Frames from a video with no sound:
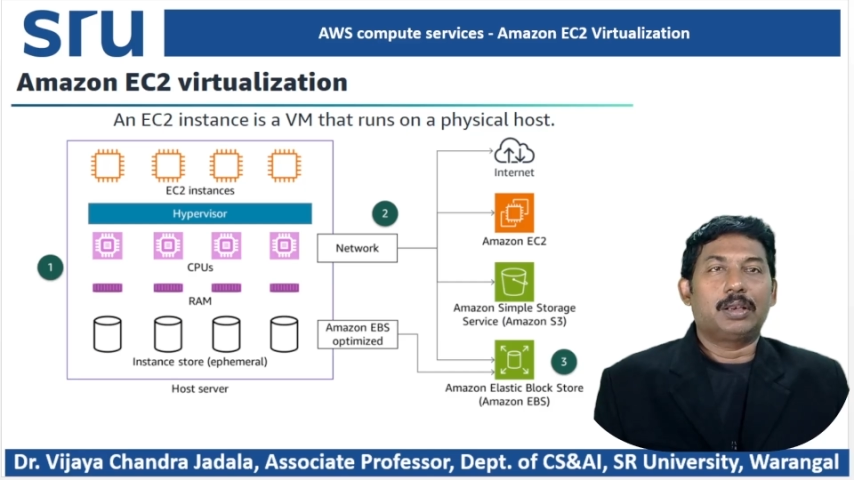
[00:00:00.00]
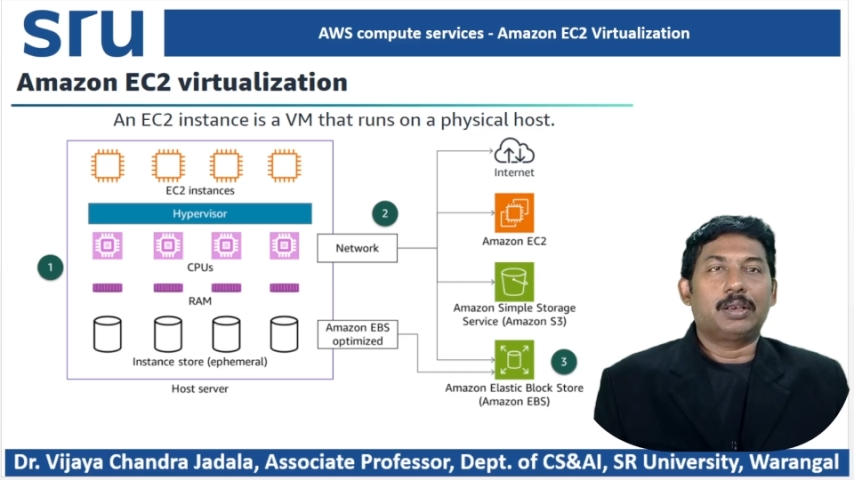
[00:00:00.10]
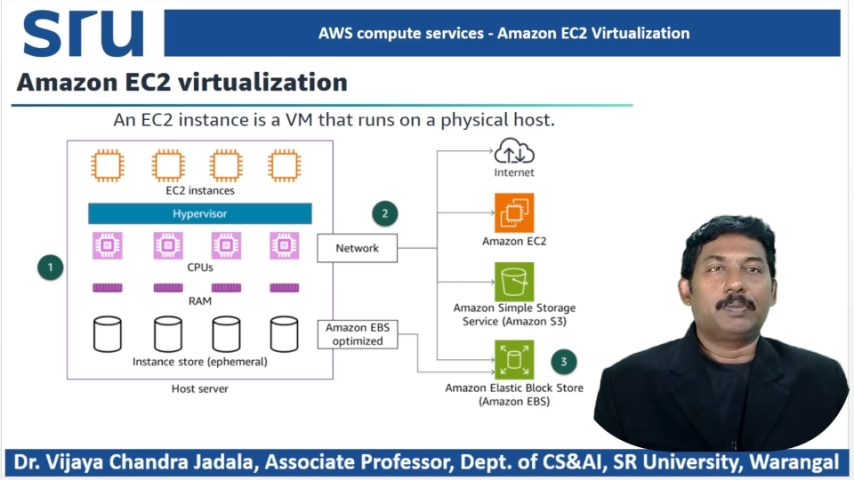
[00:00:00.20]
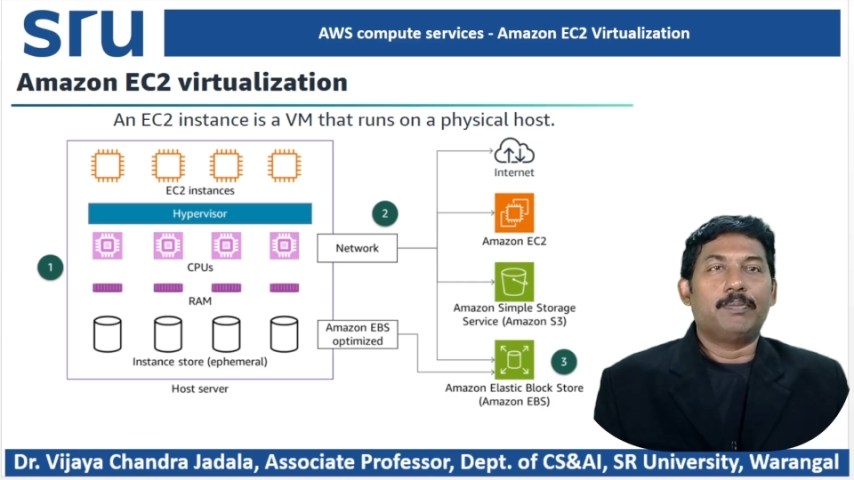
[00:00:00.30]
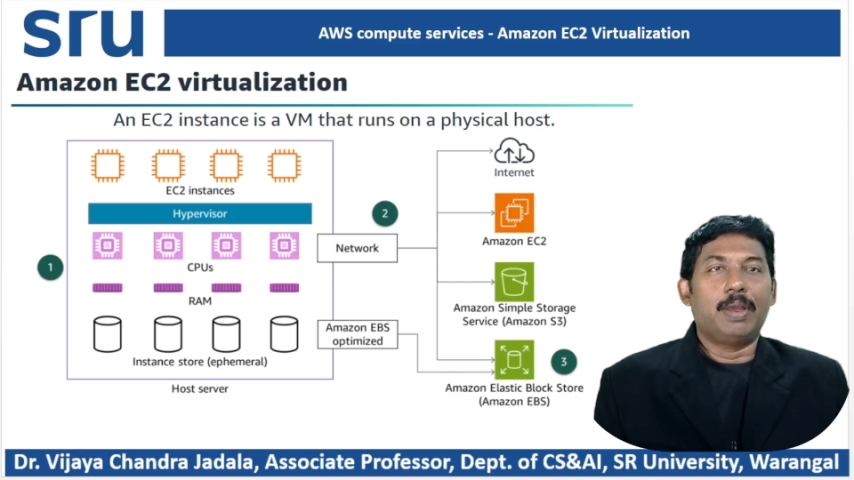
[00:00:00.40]

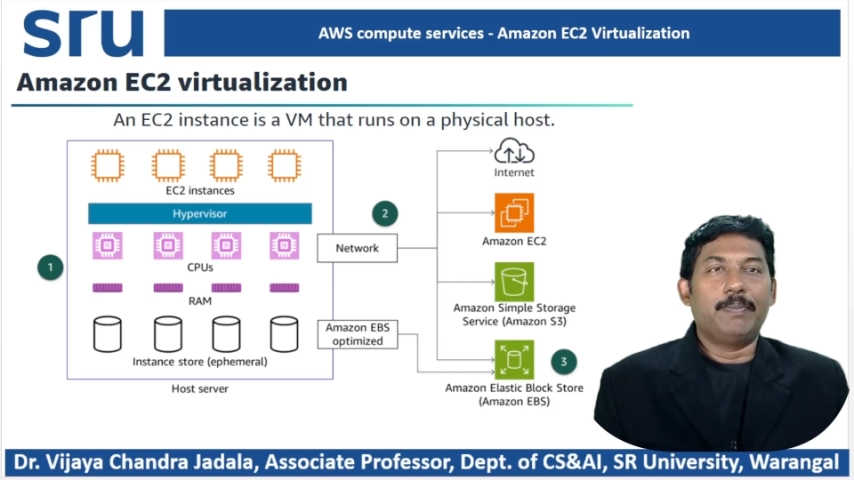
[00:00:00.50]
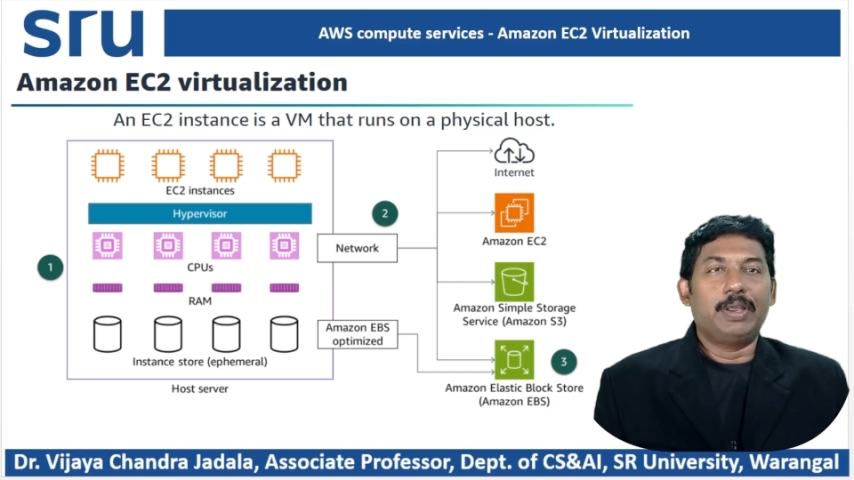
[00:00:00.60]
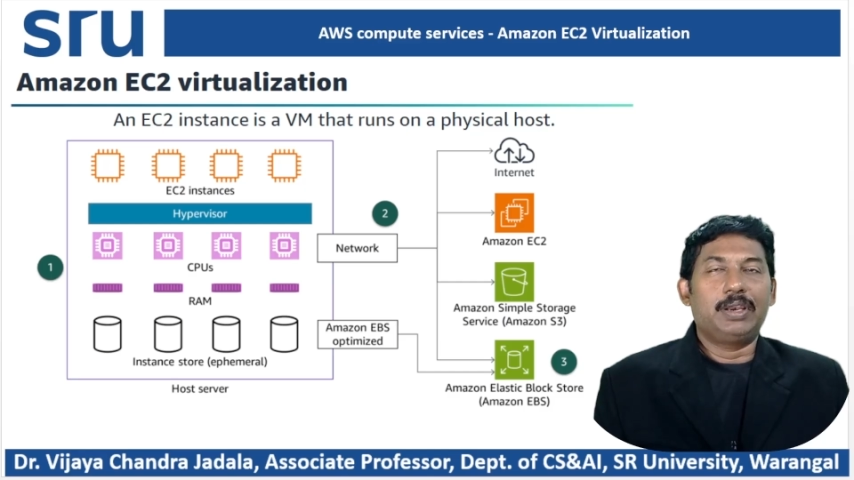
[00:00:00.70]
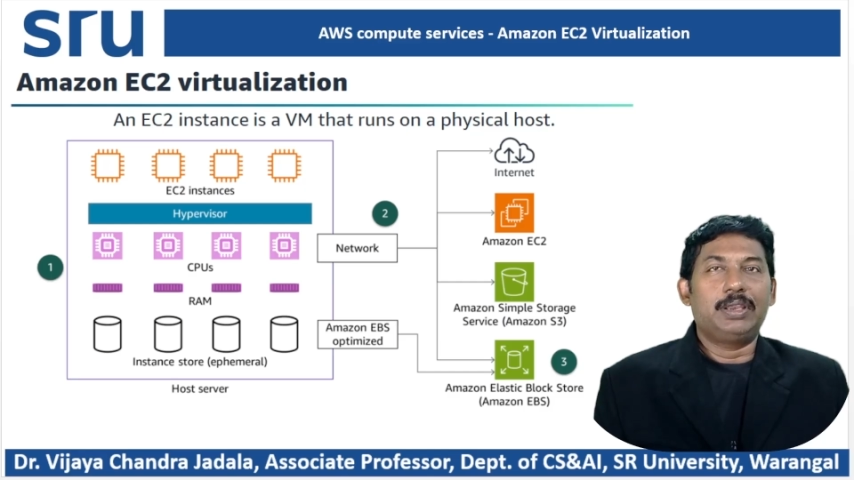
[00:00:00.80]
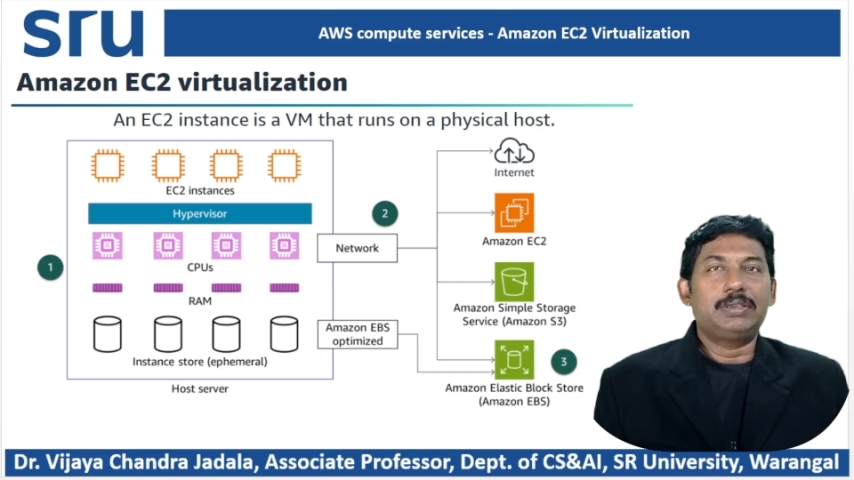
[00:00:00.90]

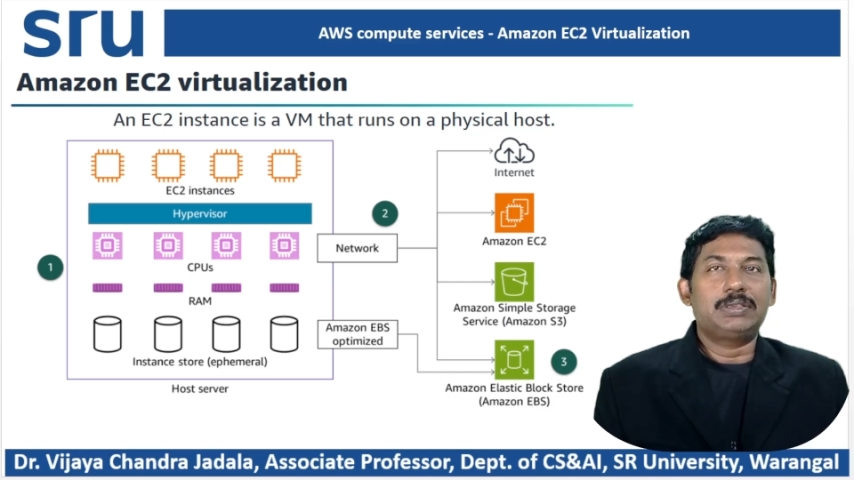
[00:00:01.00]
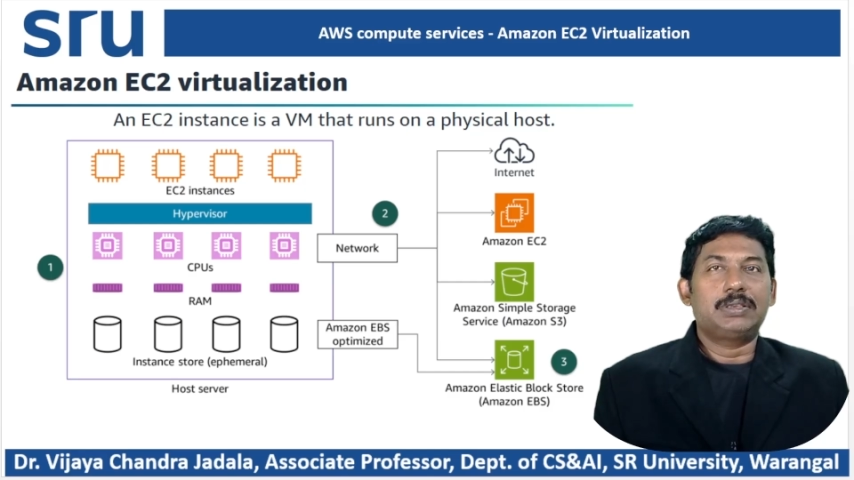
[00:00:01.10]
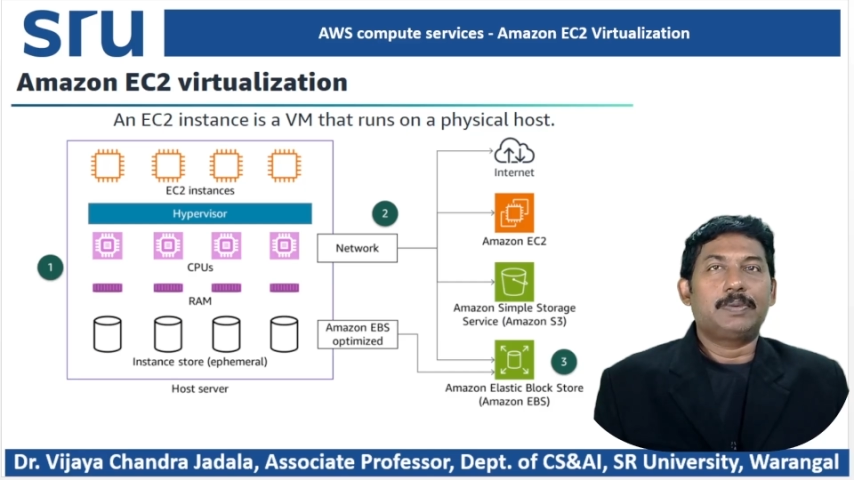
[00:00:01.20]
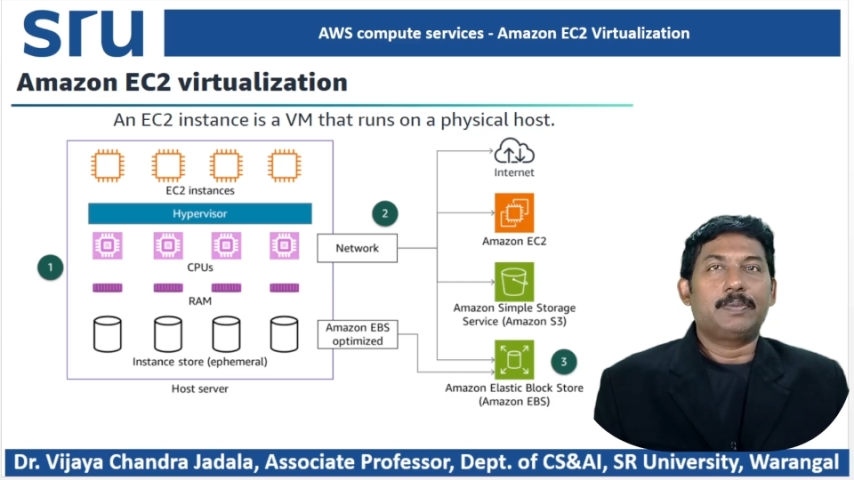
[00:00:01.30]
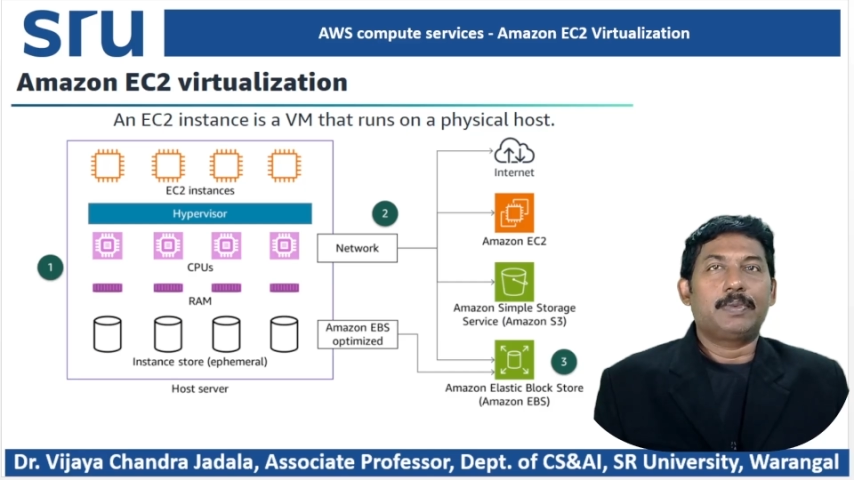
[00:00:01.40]
memories